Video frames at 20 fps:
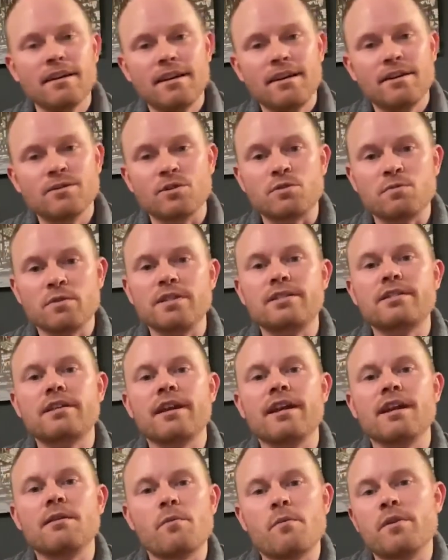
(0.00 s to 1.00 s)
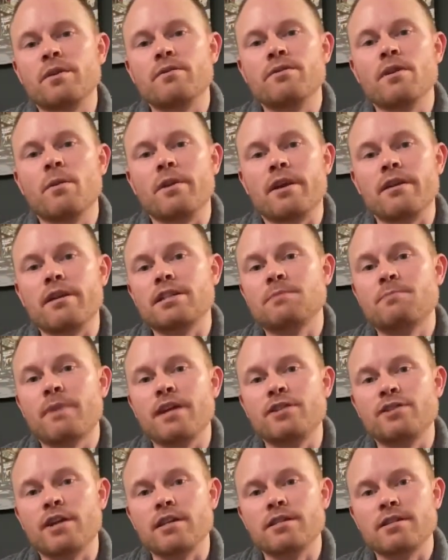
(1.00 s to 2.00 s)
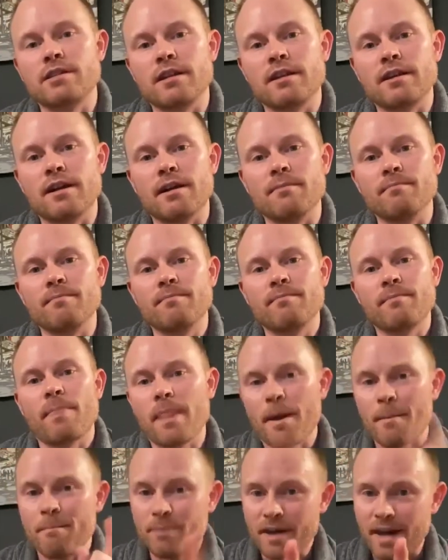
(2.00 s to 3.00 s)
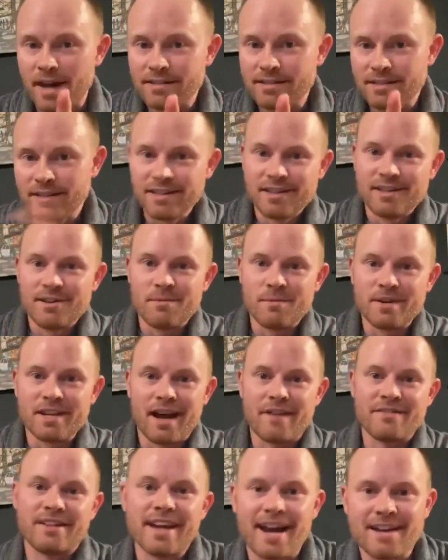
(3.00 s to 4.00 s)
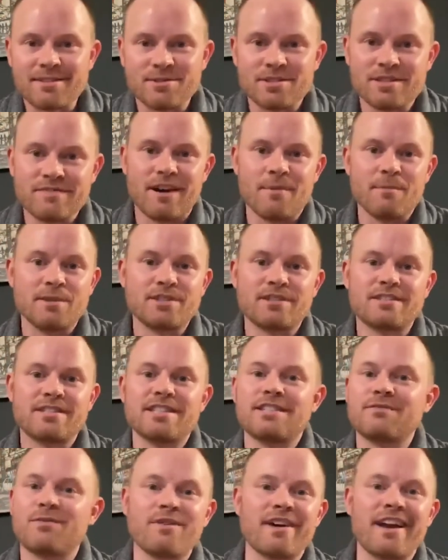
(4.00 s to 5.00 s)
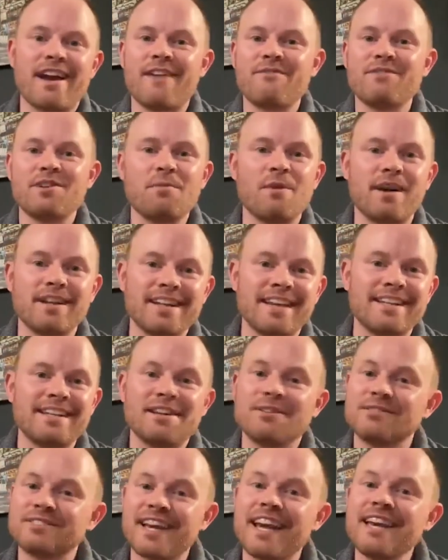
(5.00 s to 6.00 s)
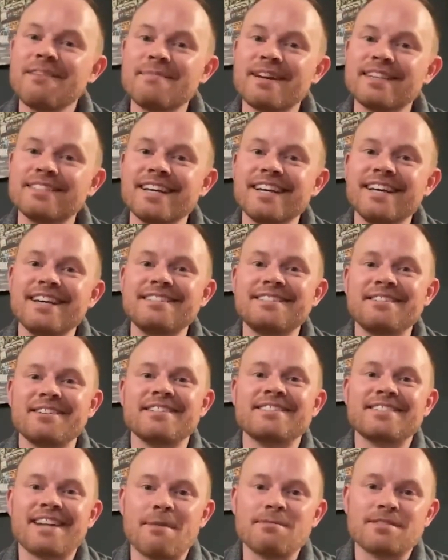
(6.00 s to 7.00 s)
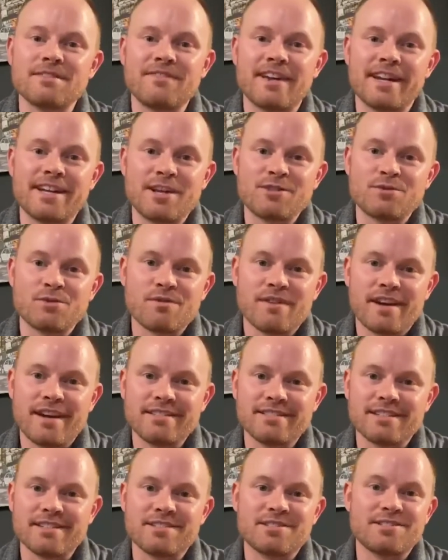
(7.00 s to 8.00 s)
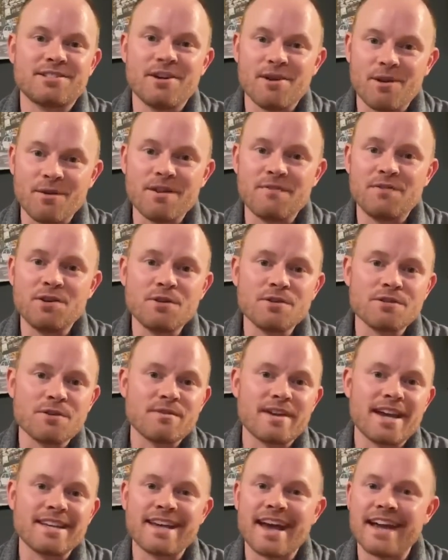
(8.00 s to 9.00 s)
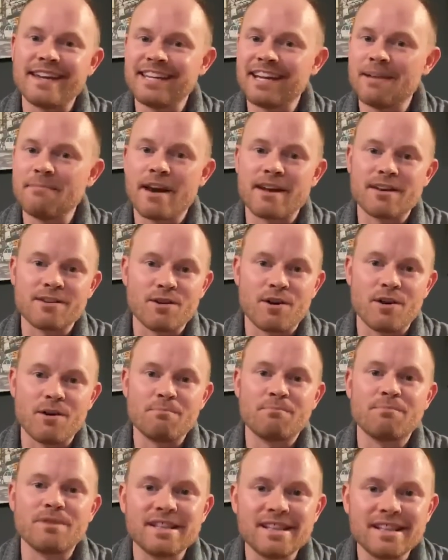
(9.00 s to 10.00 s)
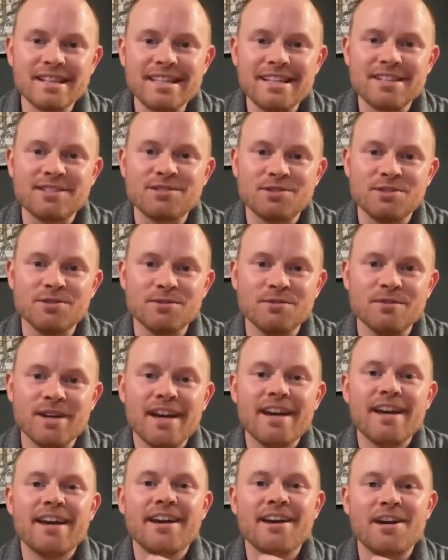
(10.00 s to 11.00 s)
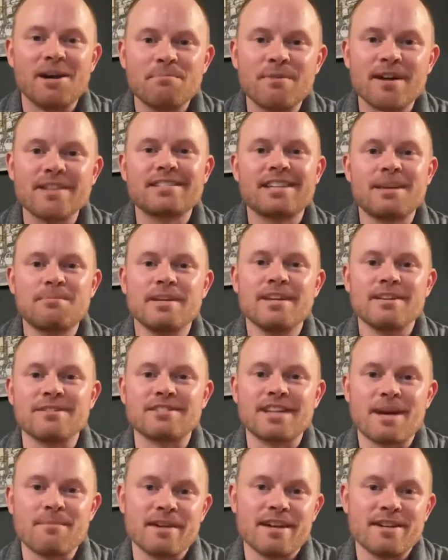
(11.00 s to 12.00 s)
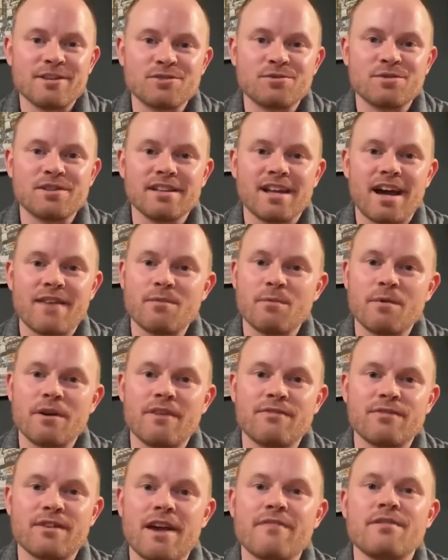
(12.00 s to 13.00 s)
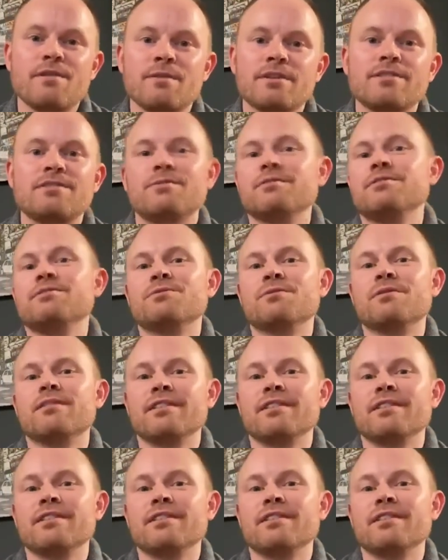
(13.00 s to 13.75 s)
So it's really scary when we don't know when our next paycheck's gonna come. But we have the Actors Fund, which exists for everyone in entertainment during times of financial crisis. So if you can donate any amount at all, please do help us keep the entertainment industry alive and well for everyone to enjoy.